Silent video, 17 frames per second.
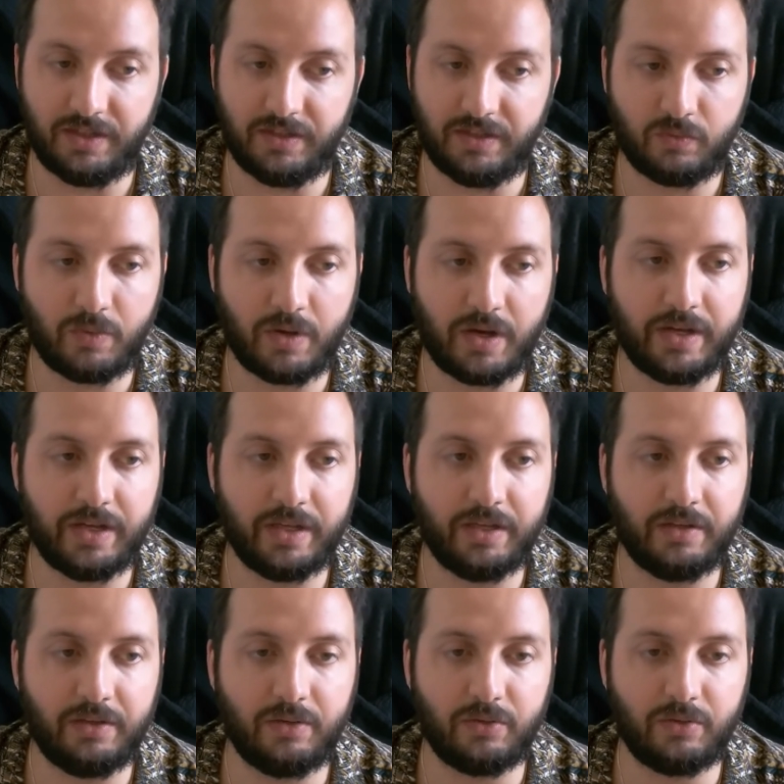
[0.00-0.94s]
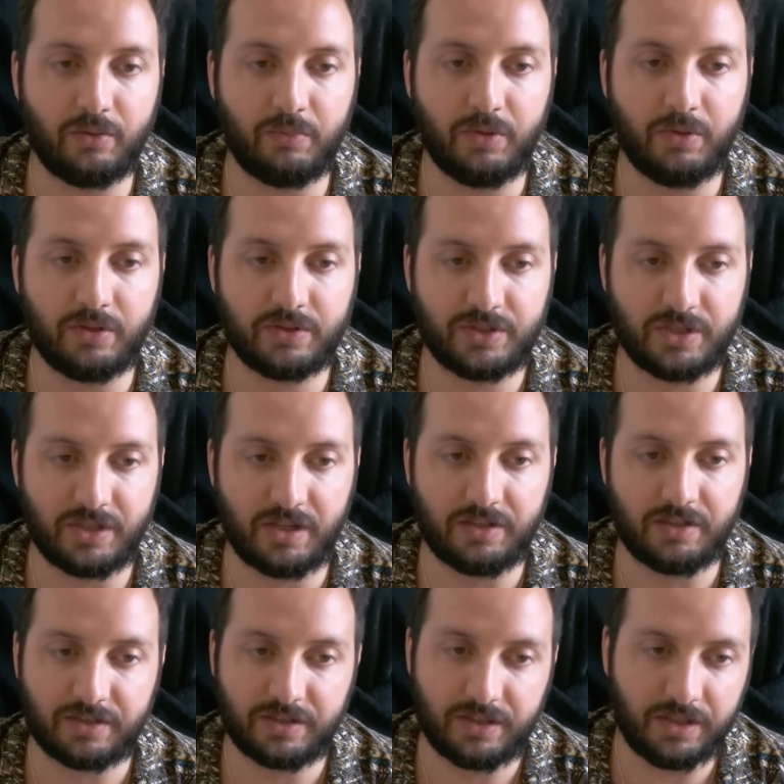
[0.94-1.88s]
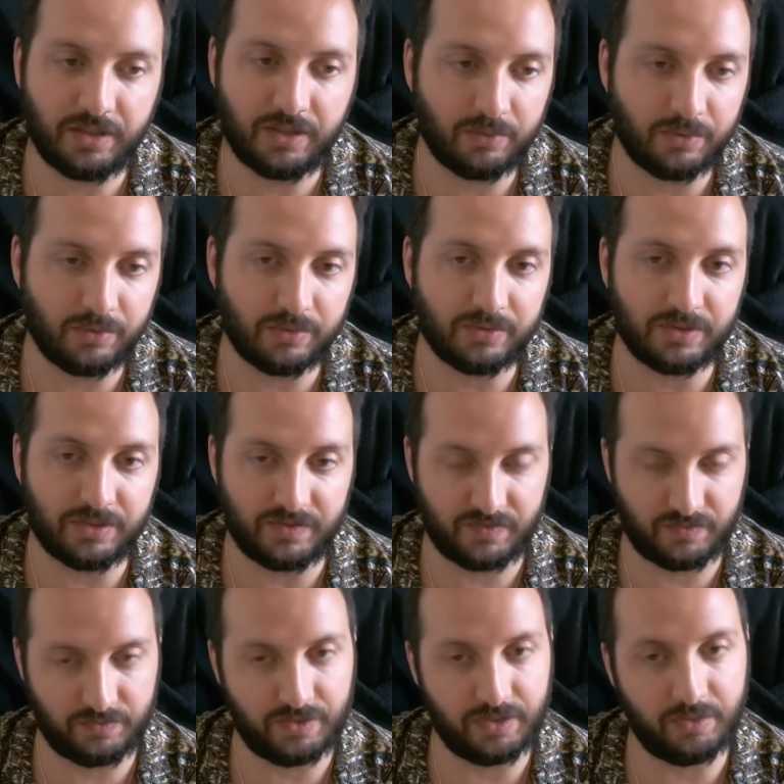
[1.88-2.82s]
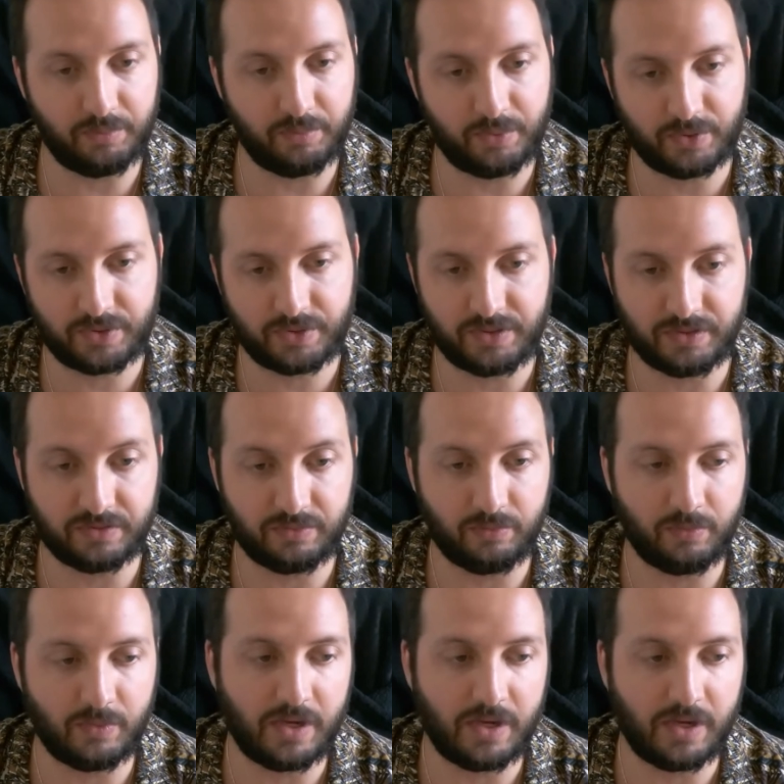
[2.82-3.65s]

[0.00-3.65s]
is, why not all blockchain are equal is really important.